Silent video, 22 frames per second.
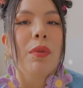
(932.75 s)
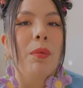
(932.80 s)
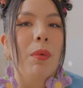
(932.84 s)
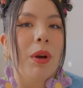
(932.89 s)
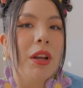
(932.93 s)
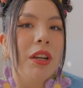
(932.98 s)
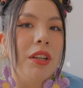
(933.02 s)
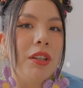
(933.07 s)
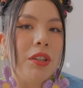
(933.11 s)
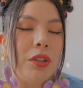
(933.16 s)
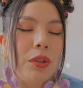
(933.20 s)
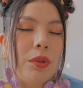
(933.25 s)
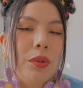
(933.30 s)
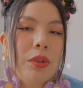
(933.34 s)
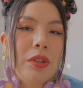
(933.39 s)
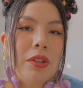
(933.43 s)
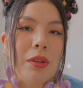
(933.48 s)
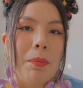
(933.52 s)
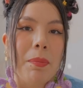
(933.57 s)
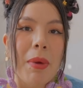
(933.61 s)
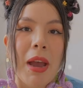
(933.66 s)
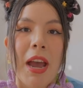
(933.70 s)
we want to do
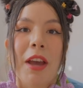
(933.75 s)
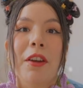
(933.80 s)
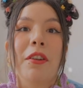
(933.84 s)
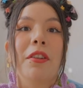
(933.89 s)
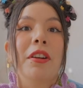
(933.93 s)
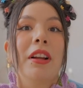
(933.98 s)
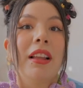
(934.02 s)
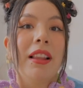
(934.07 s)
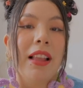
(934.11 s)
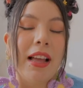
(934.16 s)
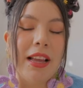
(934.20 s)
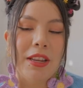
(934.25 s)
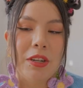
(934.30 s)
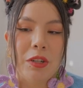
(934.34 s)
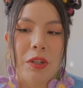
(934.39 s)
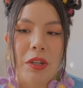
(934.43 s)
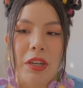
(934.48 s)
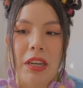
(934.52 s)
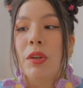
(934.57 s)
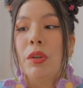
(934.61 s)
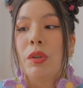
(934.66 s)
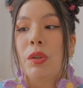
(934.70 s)
some pattern
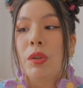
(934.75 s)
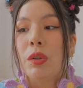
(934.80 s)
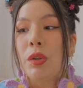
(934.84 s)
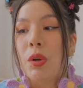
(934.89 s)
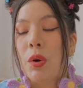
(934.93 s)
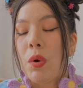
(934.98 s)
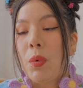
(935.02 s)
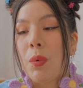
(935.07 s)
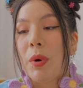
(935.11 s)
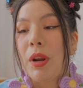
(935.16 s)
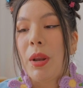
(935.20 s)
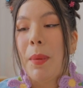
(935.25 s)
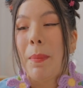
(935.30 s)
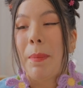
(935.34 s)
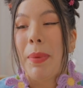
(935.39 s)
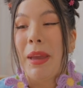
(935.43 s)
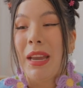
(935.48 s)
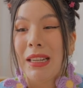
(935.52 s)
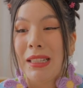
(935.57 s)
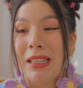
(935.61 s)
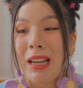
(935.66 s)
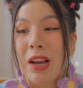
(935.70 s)
clashing? So what I
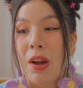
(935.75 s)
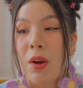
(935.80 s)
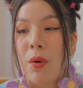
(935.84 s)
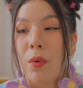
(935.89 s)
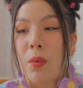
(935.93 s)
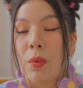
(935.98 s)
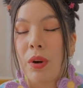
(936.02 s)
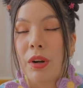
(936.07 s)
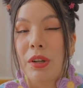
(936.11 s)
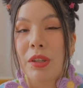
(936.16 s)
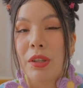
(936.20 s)
picked out were